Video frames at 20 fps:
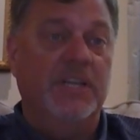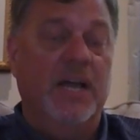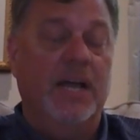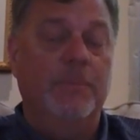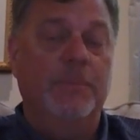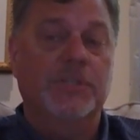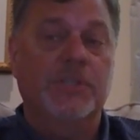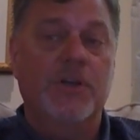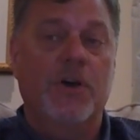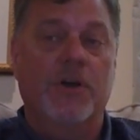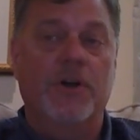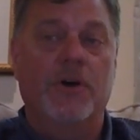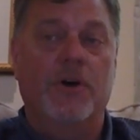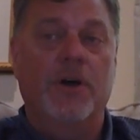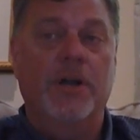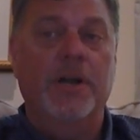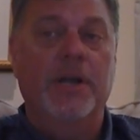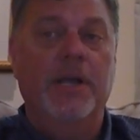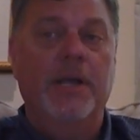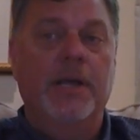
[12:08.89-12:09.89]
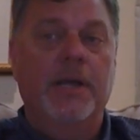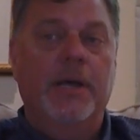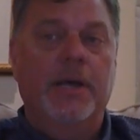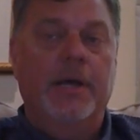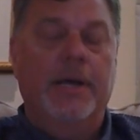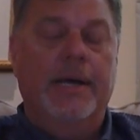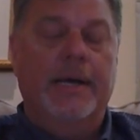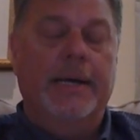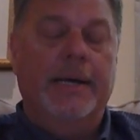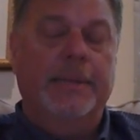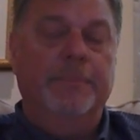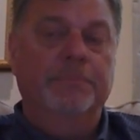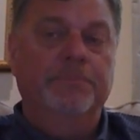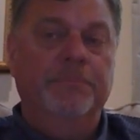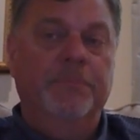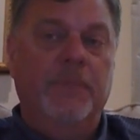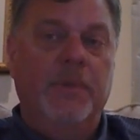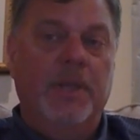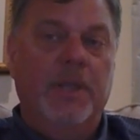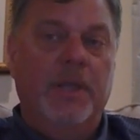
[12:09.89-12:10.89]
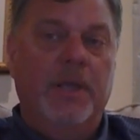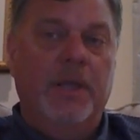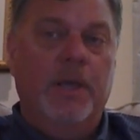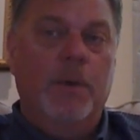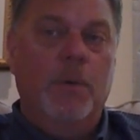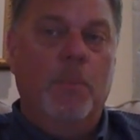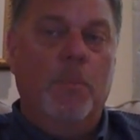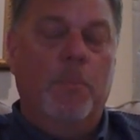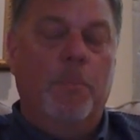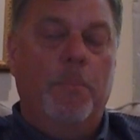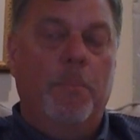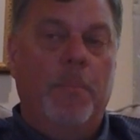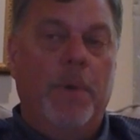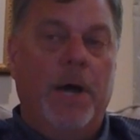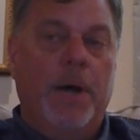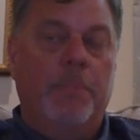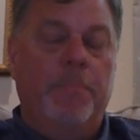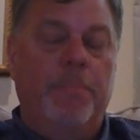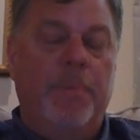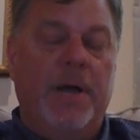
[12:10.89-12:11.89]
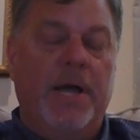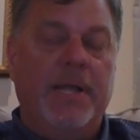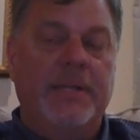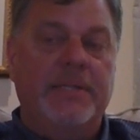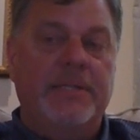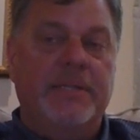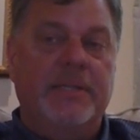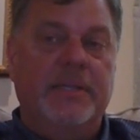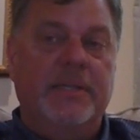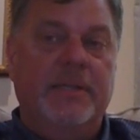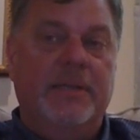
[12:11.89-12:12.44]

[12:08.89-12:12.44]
time has gone on. But